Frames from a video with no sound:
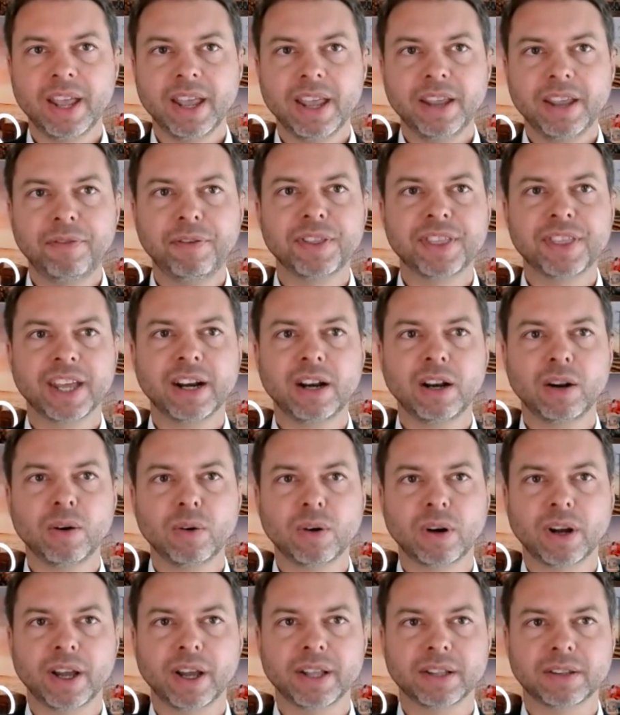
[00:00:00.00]
If we then
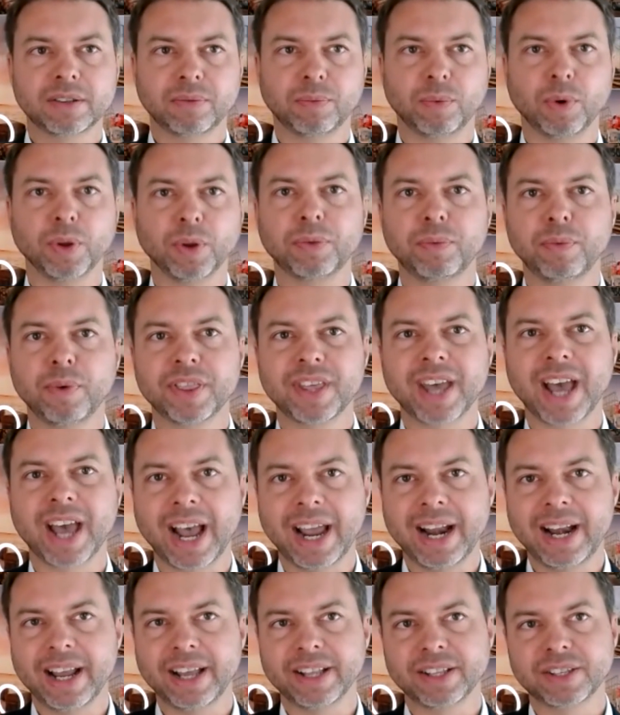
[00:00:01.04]
look at what were the
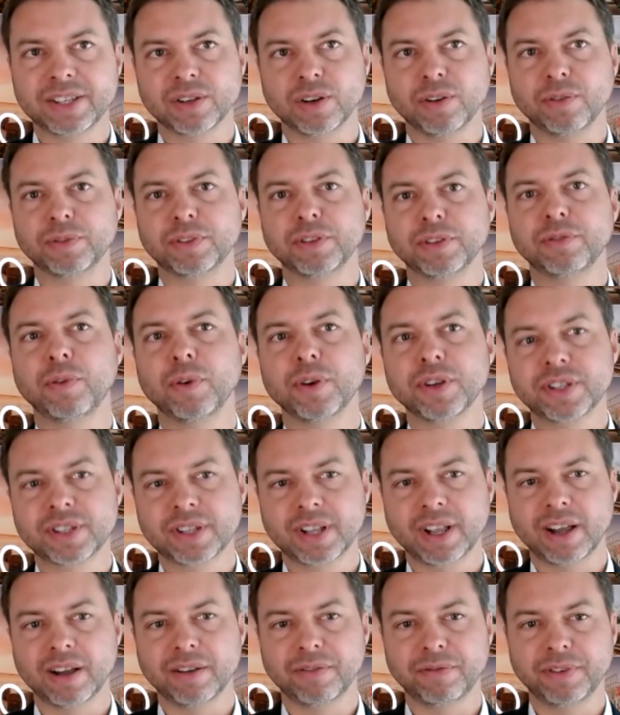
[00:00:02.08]
highlights of the first
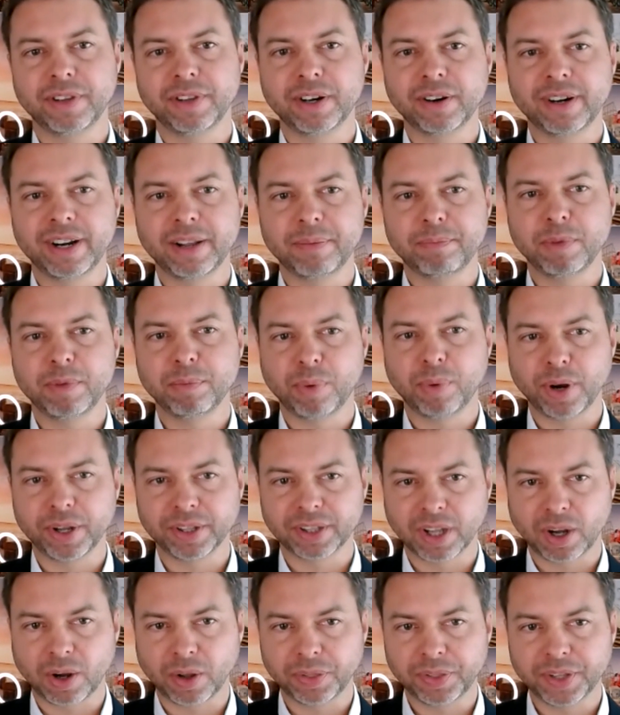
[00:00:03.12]
half year, let me
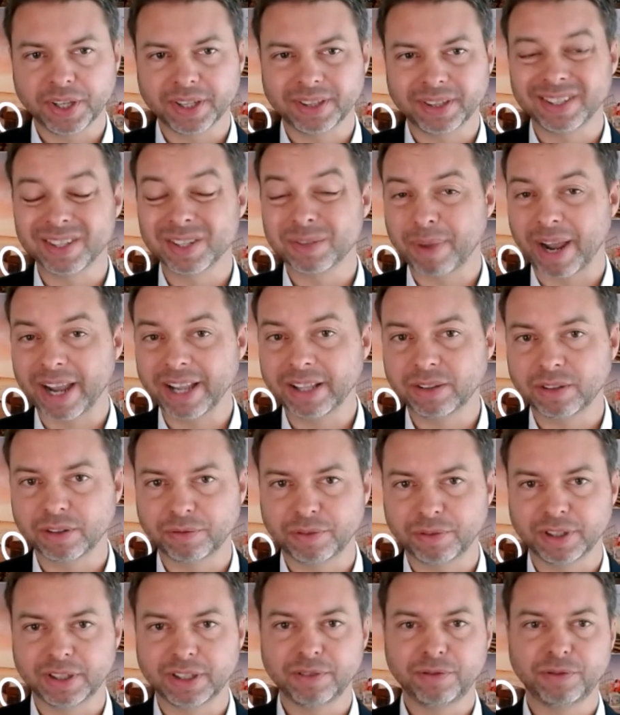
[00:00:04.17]
point out that despite
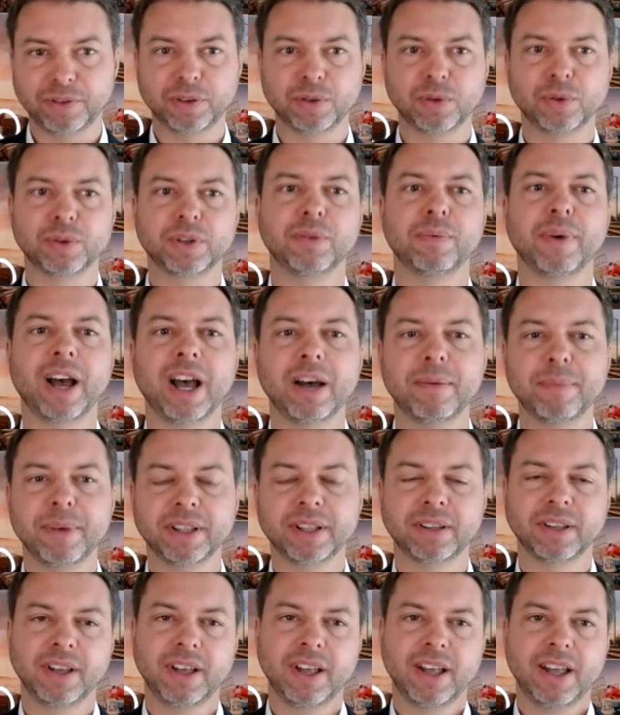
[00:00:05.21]
of a difficult environment,